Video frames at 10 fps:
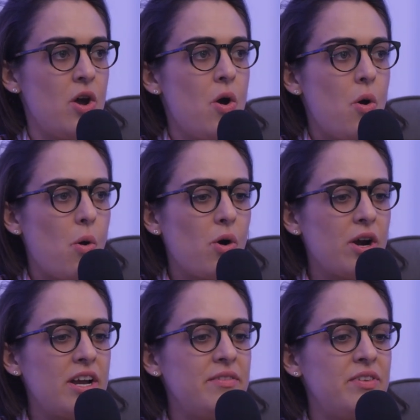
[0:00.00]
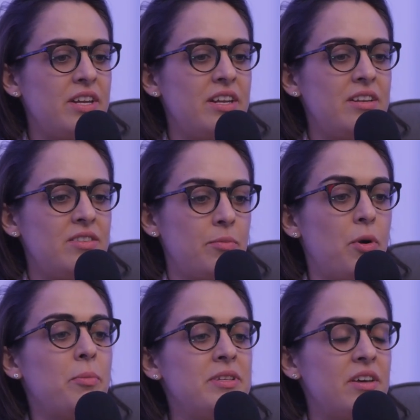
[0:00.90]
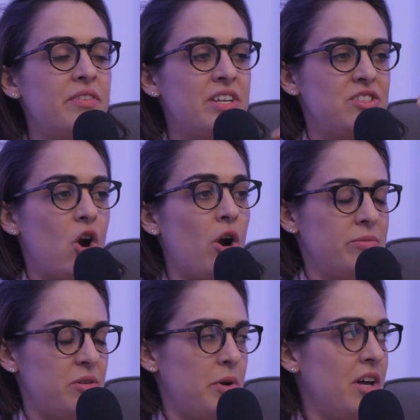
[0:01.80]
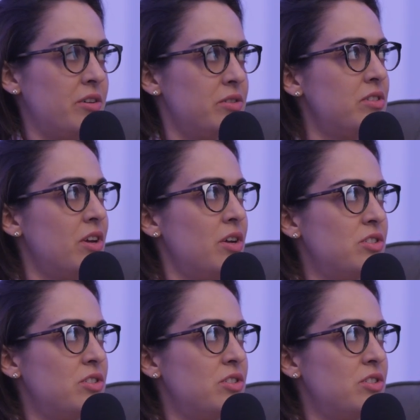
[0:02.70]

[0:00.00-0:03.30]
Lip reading: or if the purpose of it is to harm someone else.